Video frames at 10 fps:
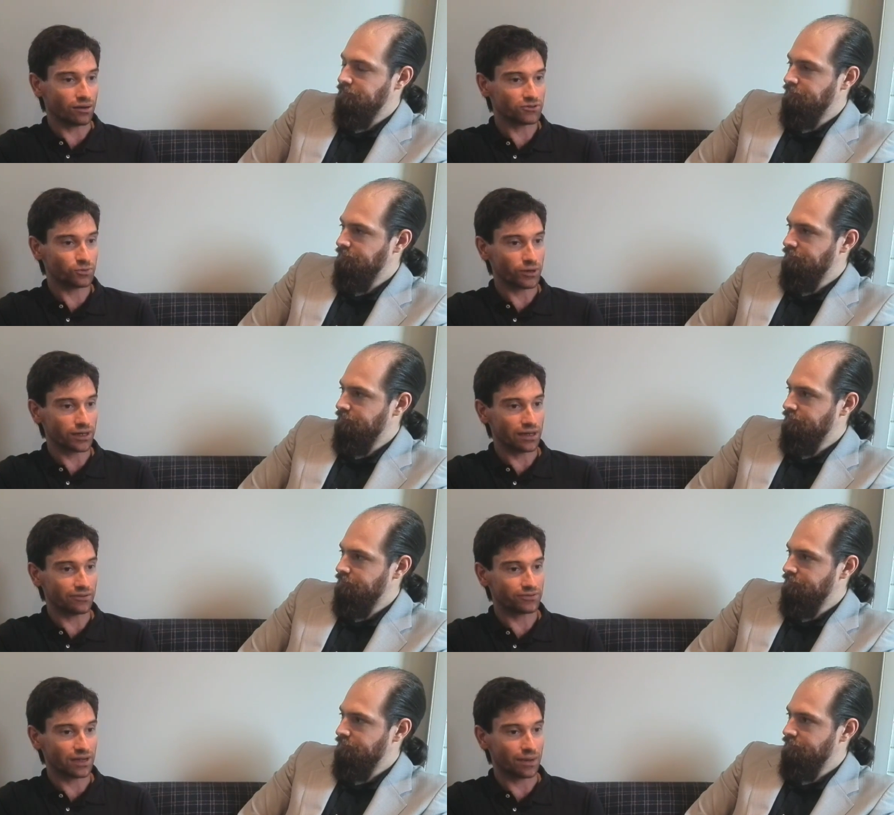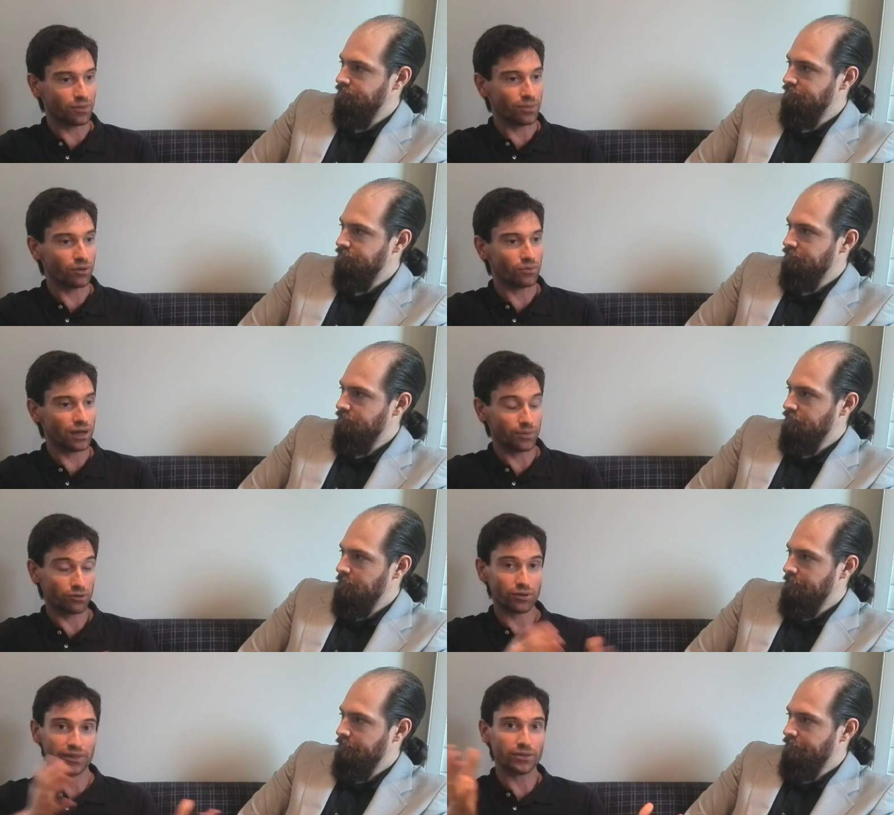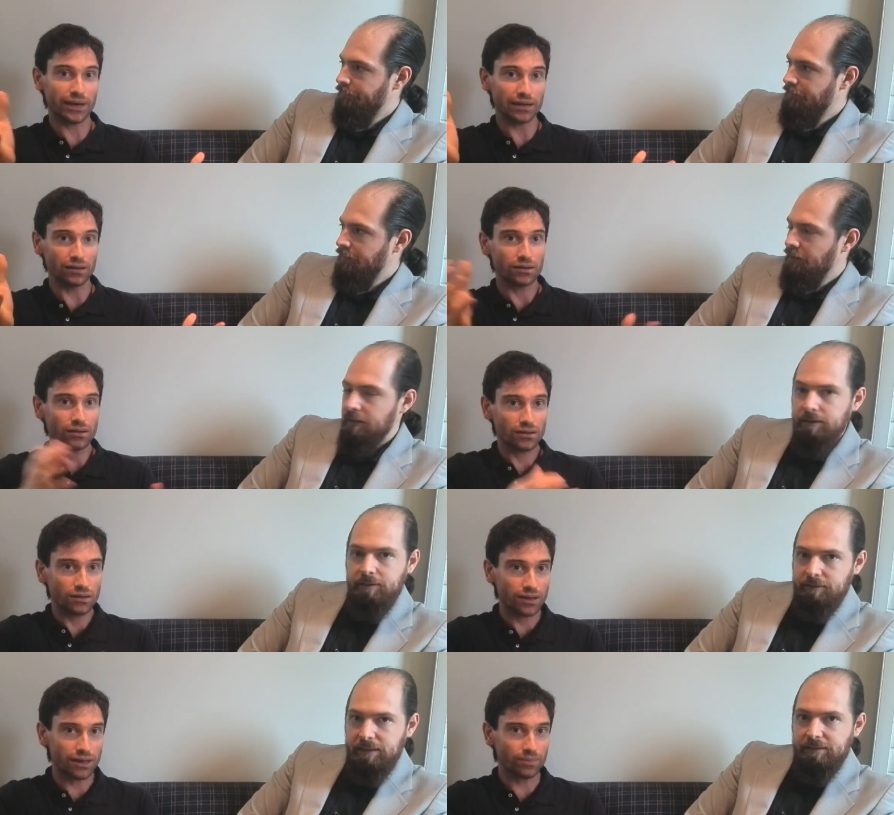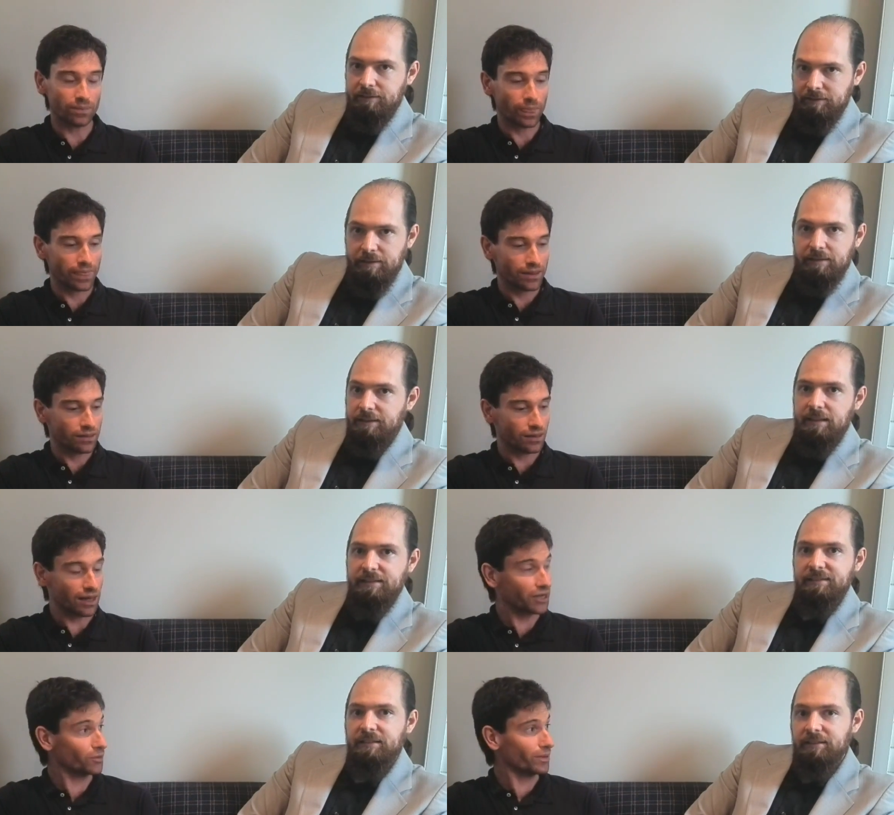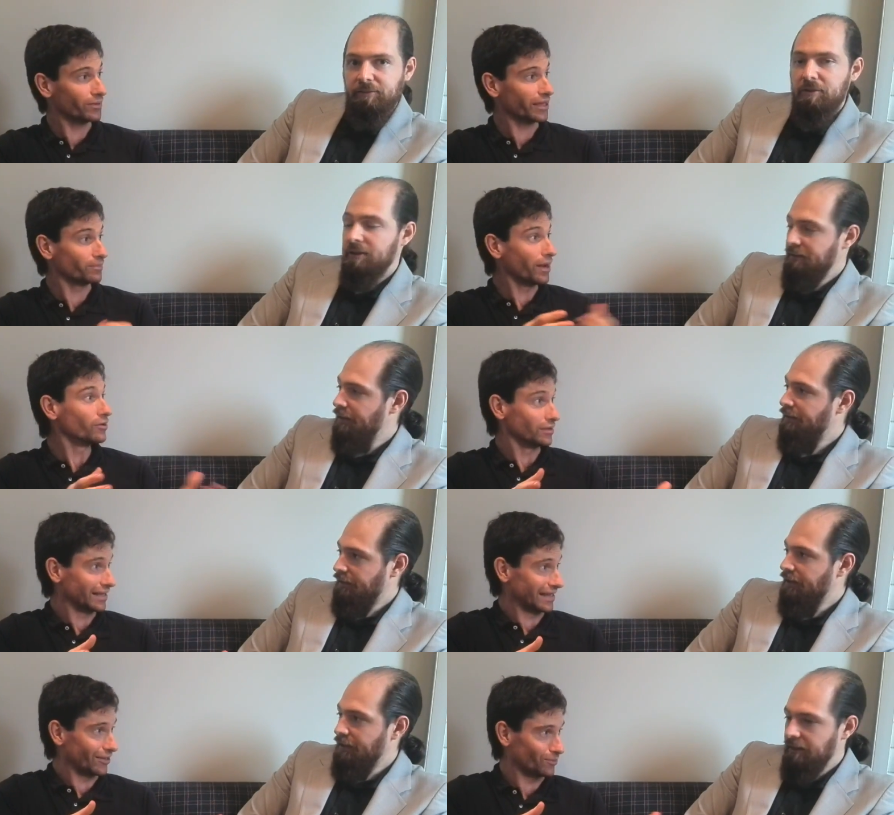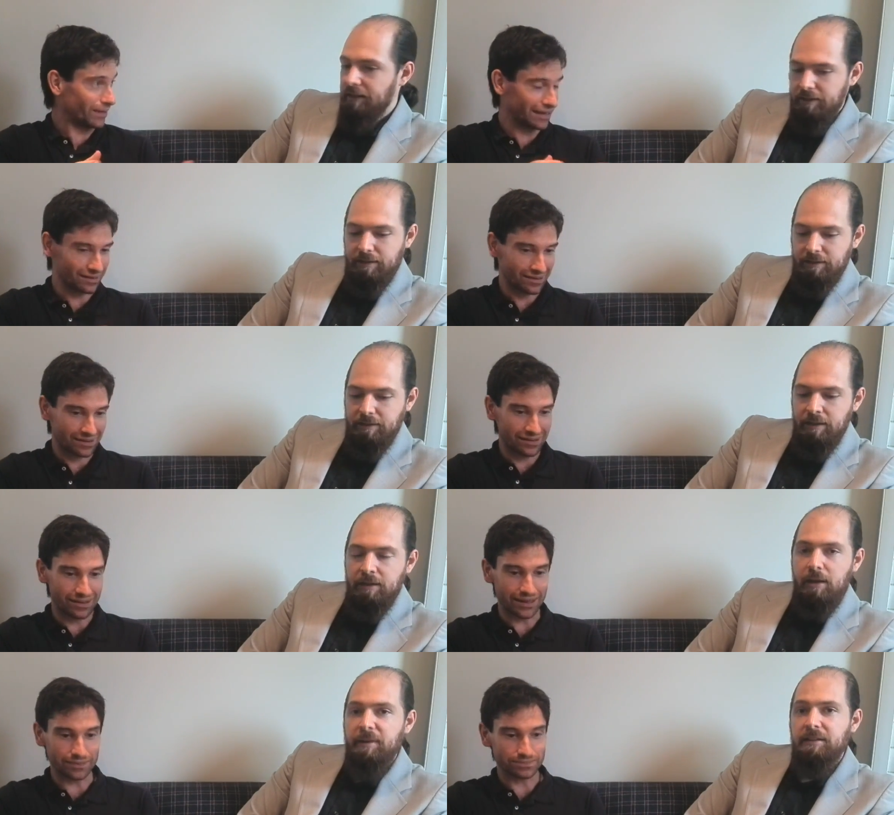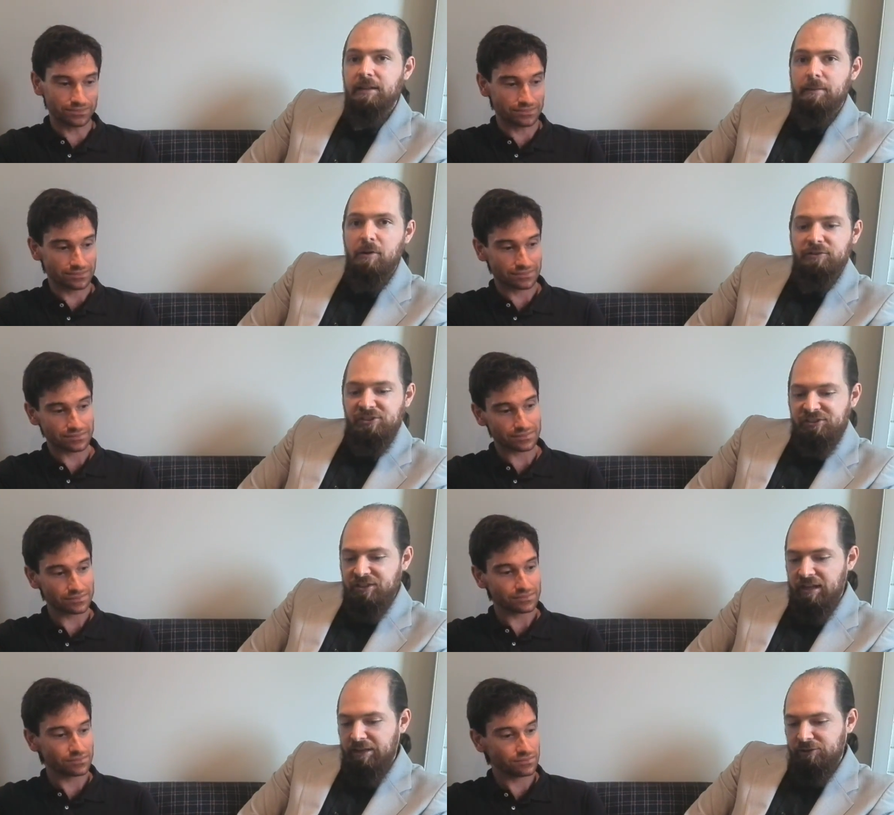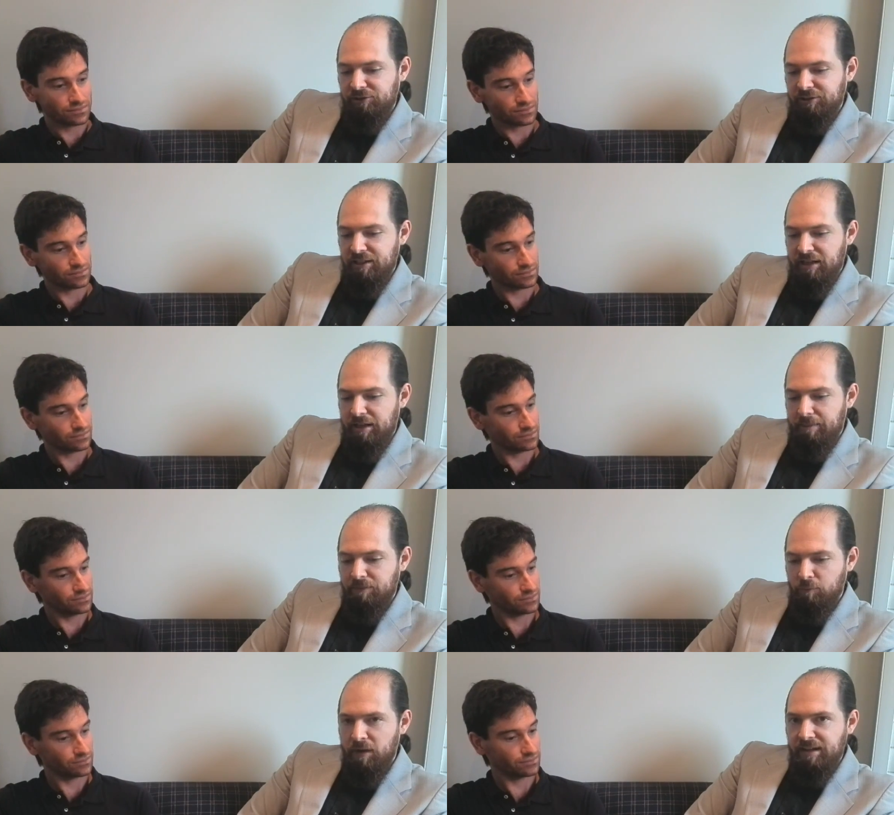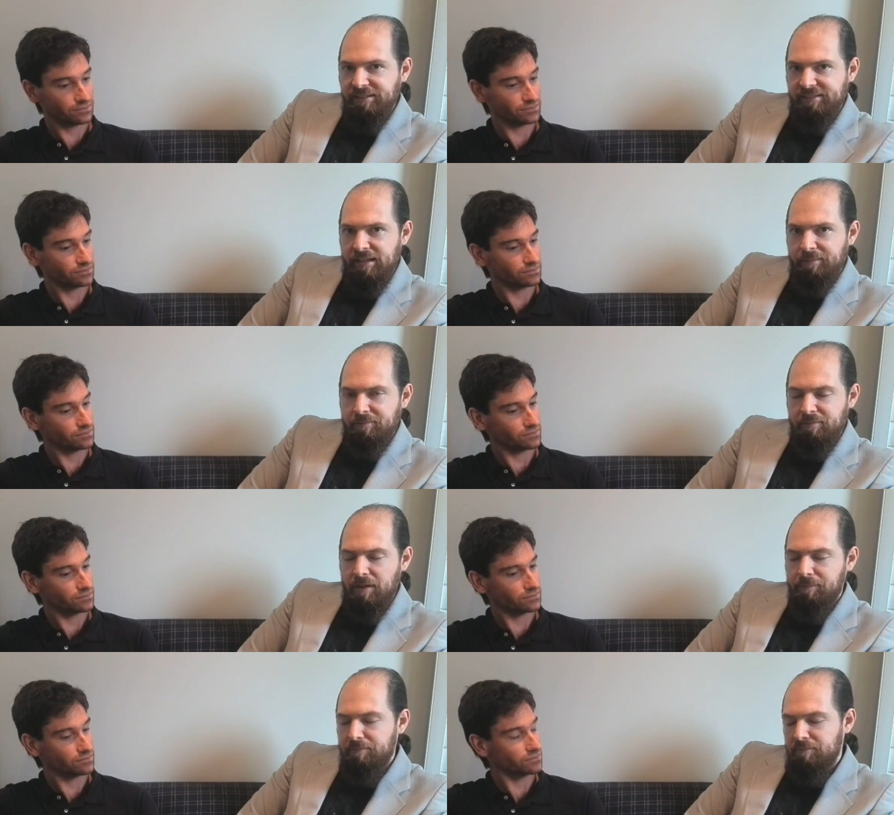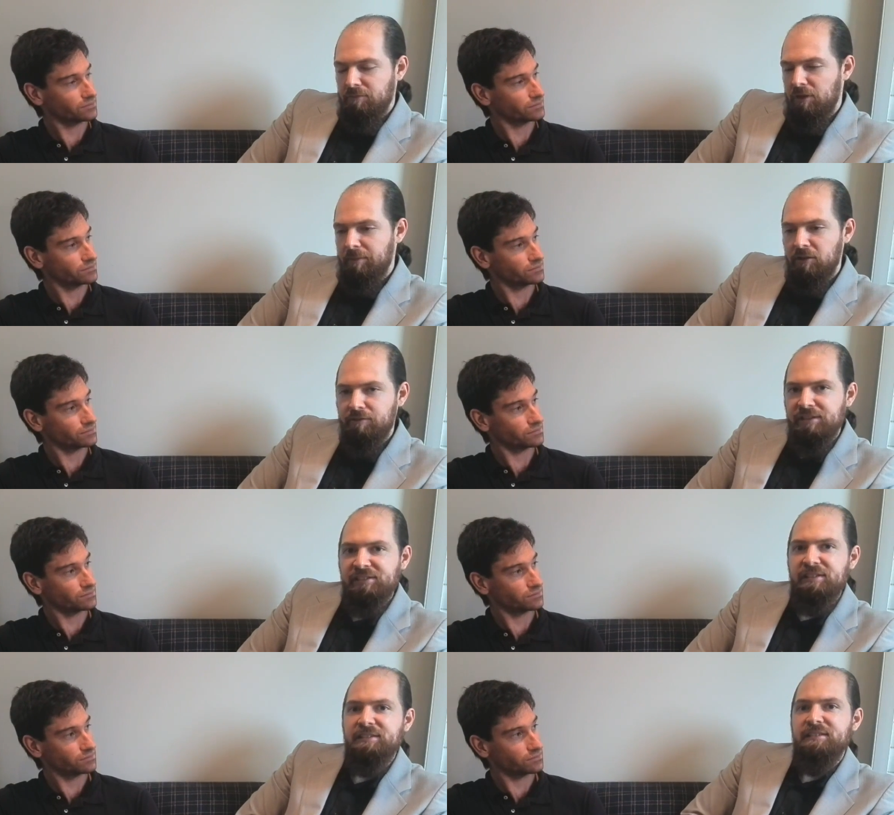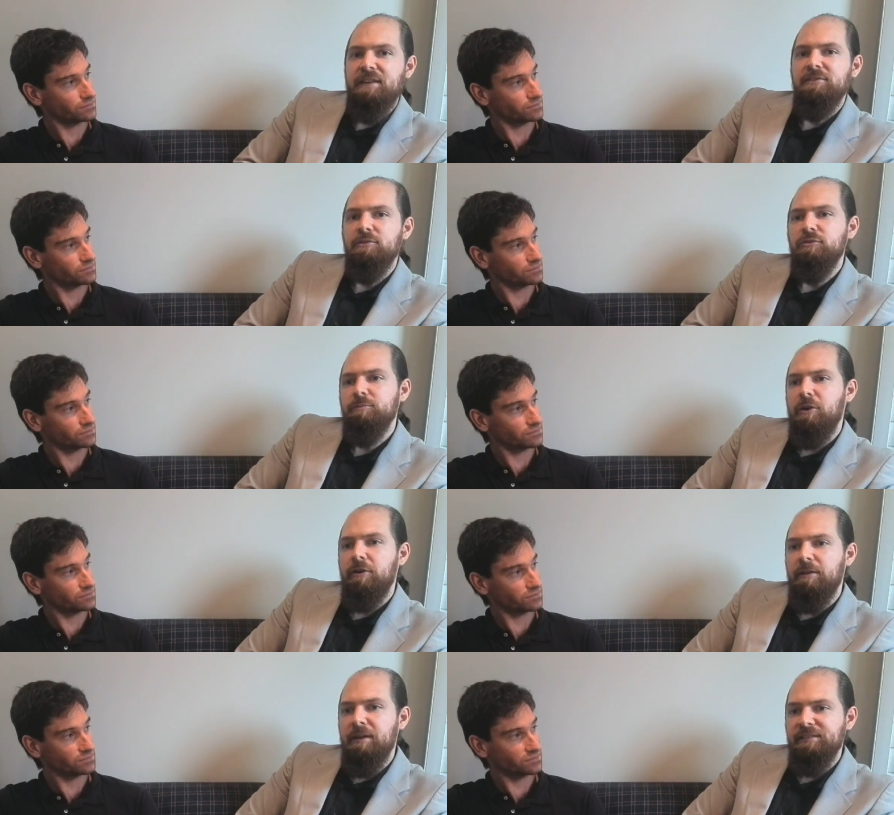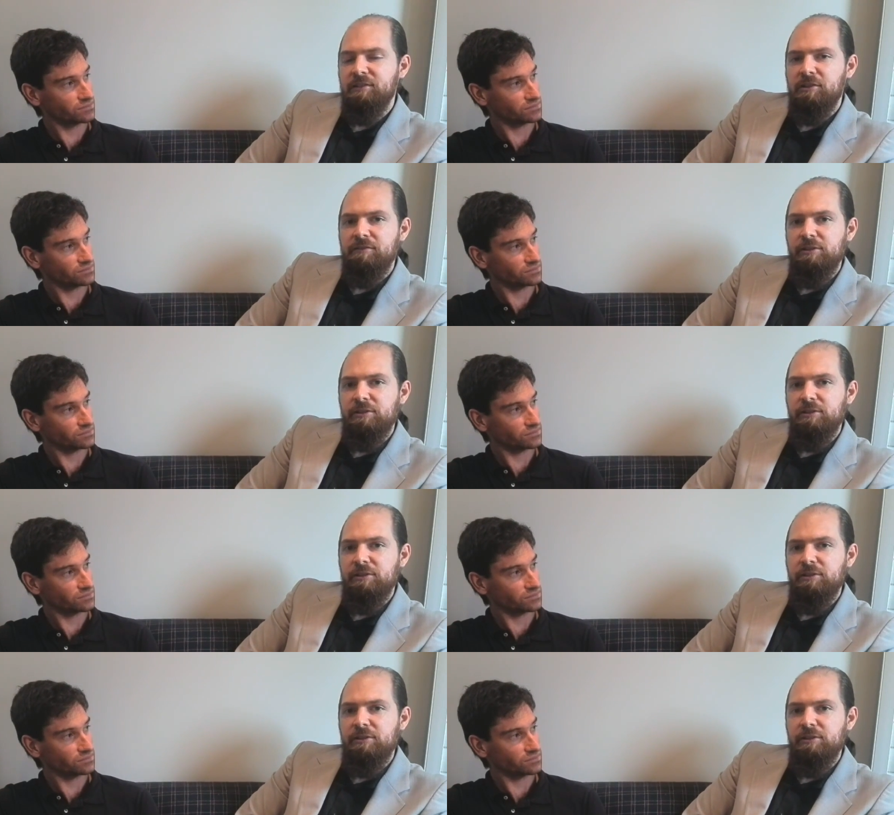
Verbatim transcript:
Speaker 1: offspring are left up the, boat, up the creek without a paddle. Um, yeah, that, that's exactly right. Boat, yeah, yeah, yeah, yeah, yeah. Um, I
Speaker 2: mean, um, I was just going to actually um, raise. Um, I mean, obviously the Safe Schools program has a lot of